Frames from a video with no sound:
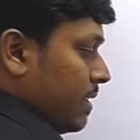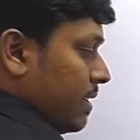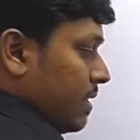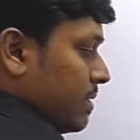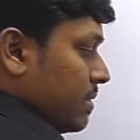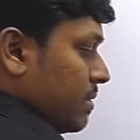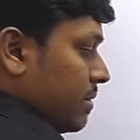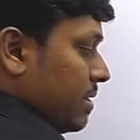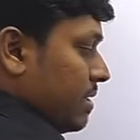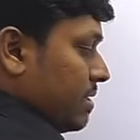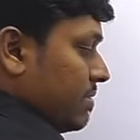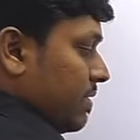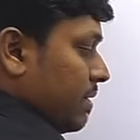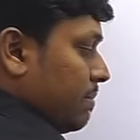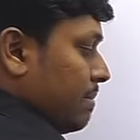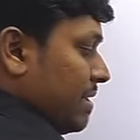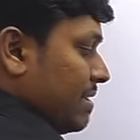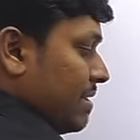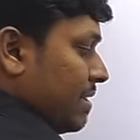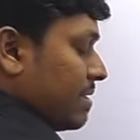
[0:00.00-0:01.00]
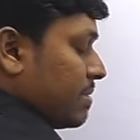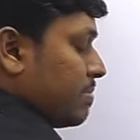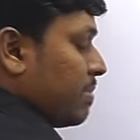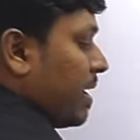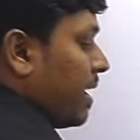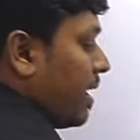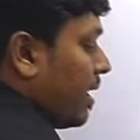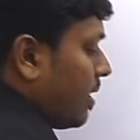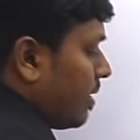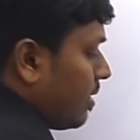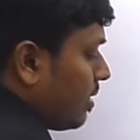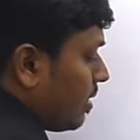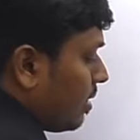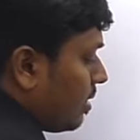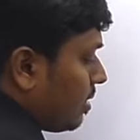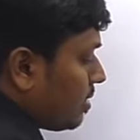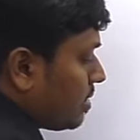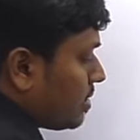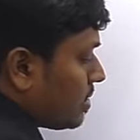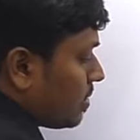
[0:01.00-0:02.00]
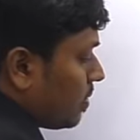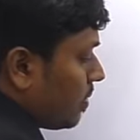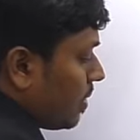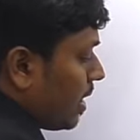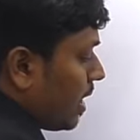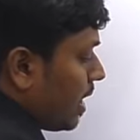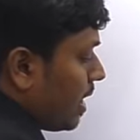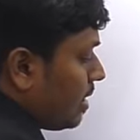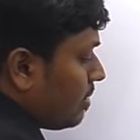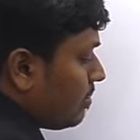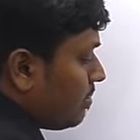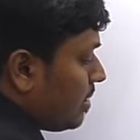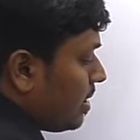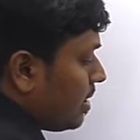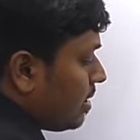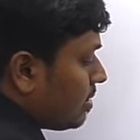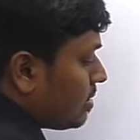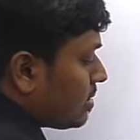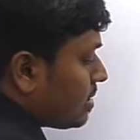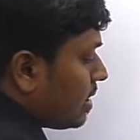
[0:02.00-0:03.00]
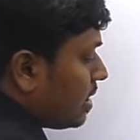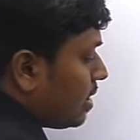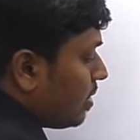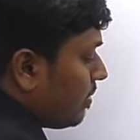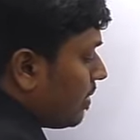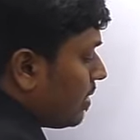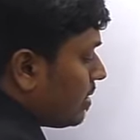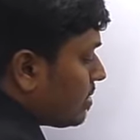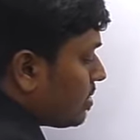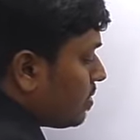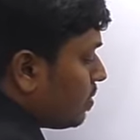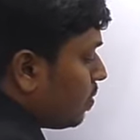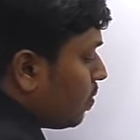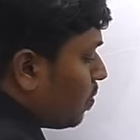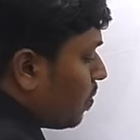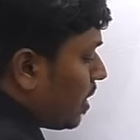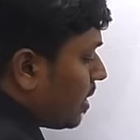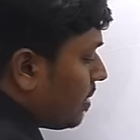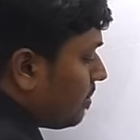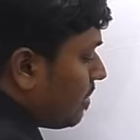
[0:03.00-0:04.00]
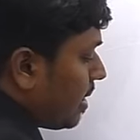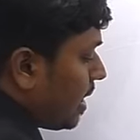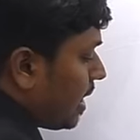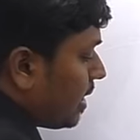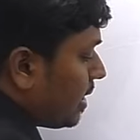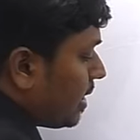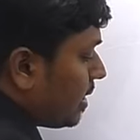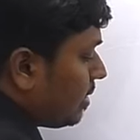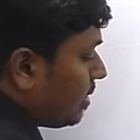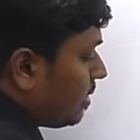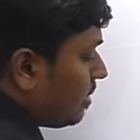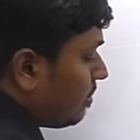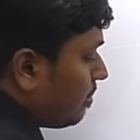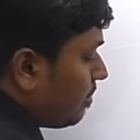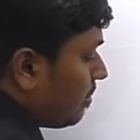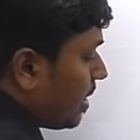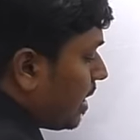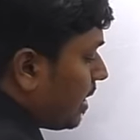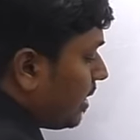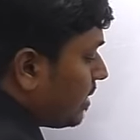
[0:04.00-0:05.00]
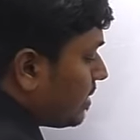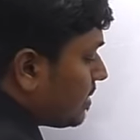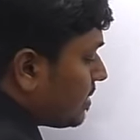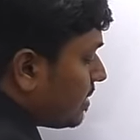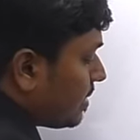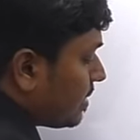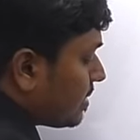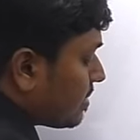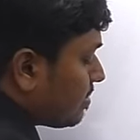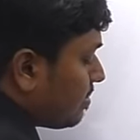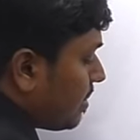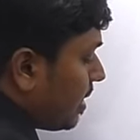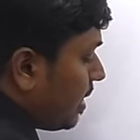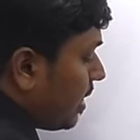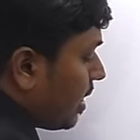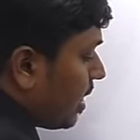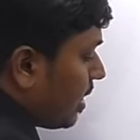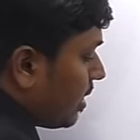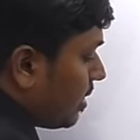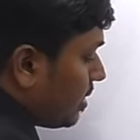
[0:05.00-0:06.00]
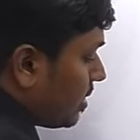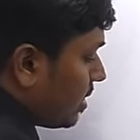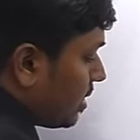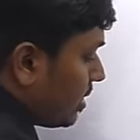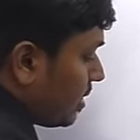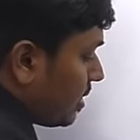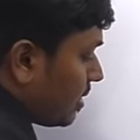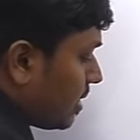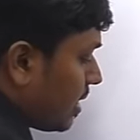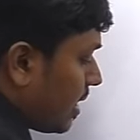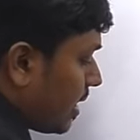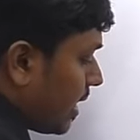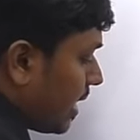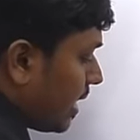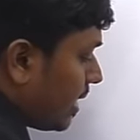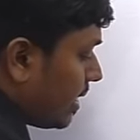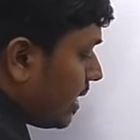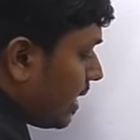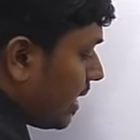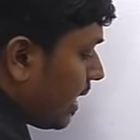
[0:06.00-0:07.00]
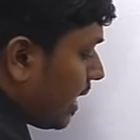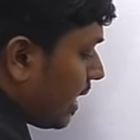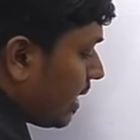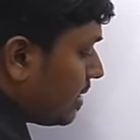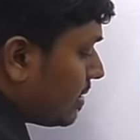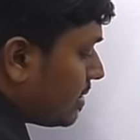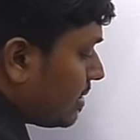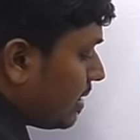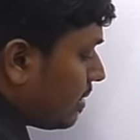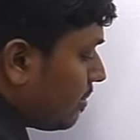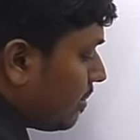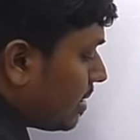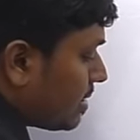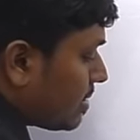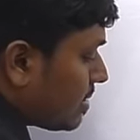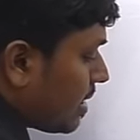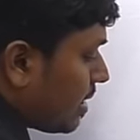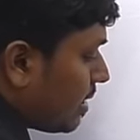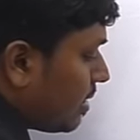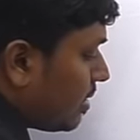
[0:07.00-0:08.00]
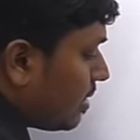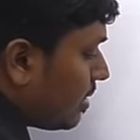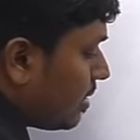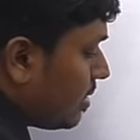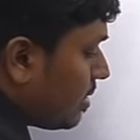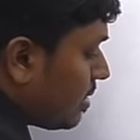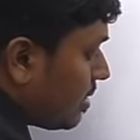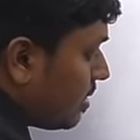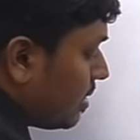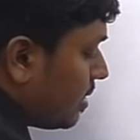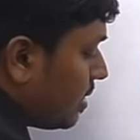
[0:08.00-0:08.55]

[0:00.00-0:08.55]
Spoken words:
So this will be 6 by 100. So 8b is equals to 1 by 10 minus 6 by 100. Again, take LCM as 100.